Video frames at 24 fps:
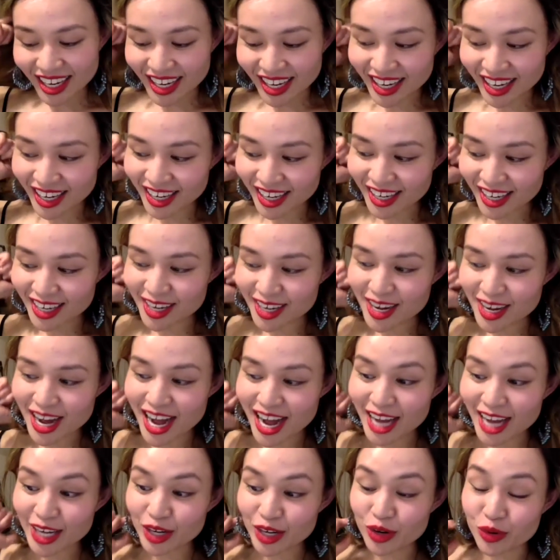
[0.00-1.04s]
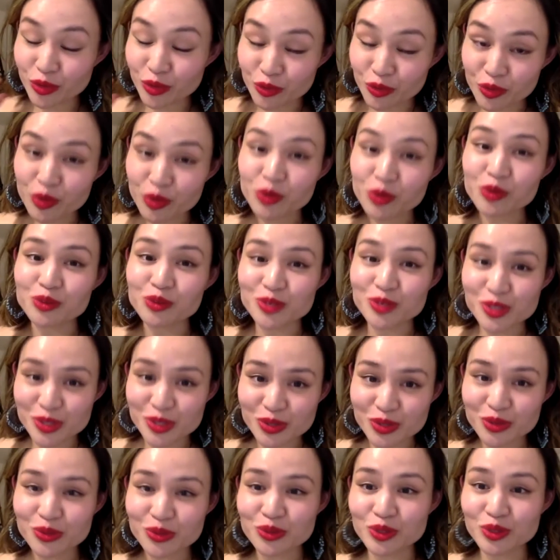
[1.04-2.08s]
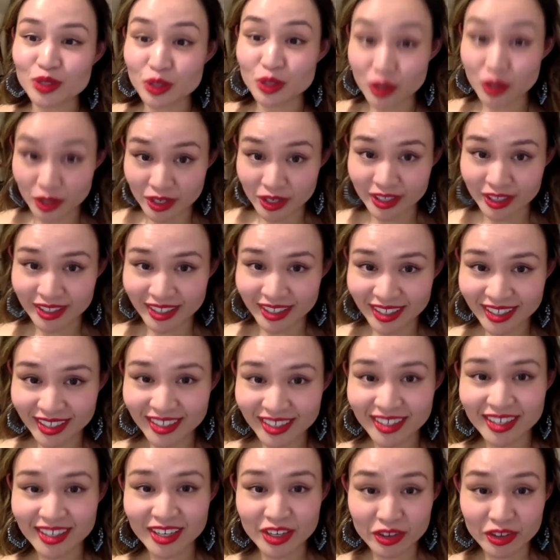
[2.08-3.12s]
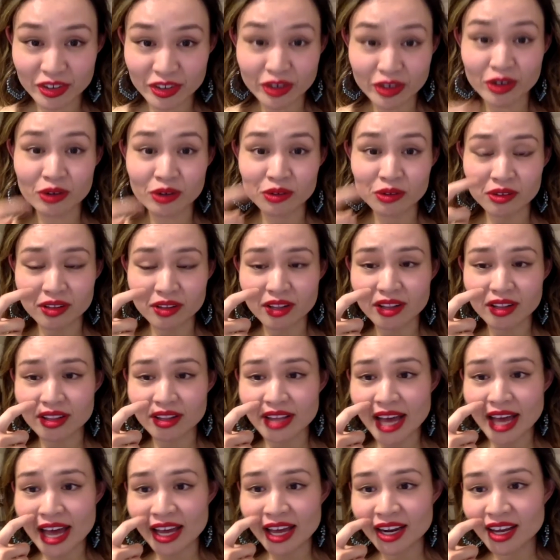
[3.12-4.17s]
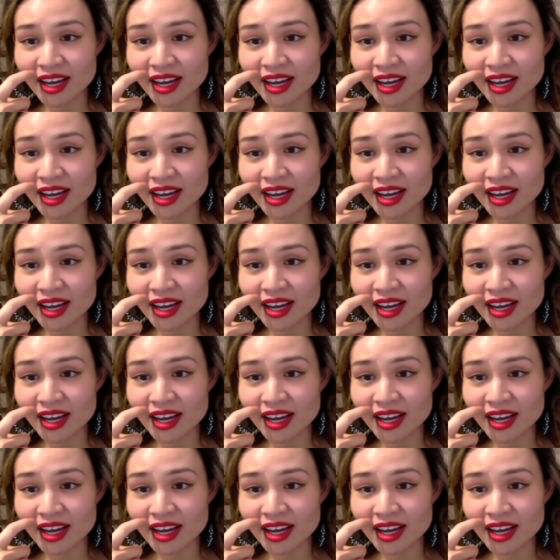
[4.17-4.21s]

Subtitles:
I grew to learn, that